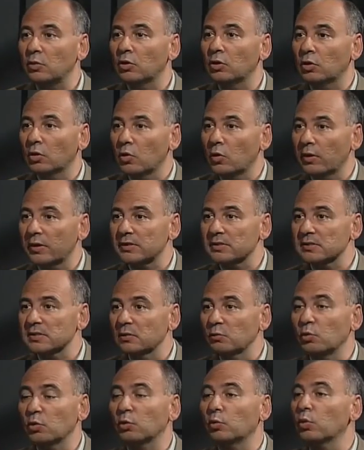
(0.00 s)
Croes, and
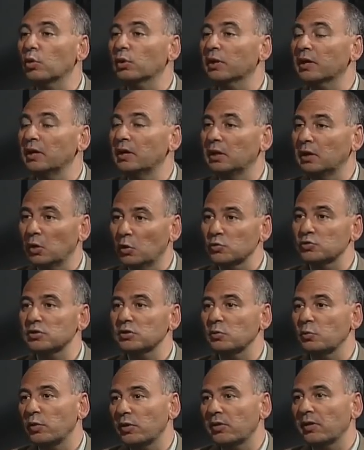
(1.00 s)
we're working closely
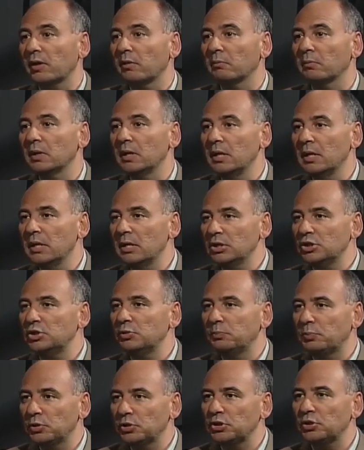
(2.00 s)
with him to
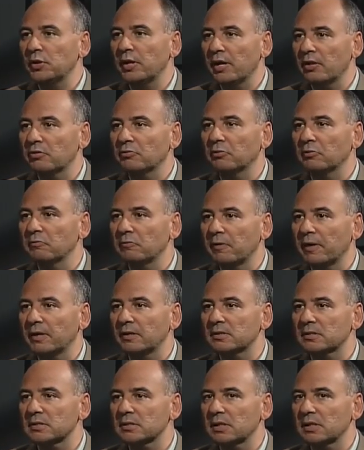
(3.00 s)
put together events.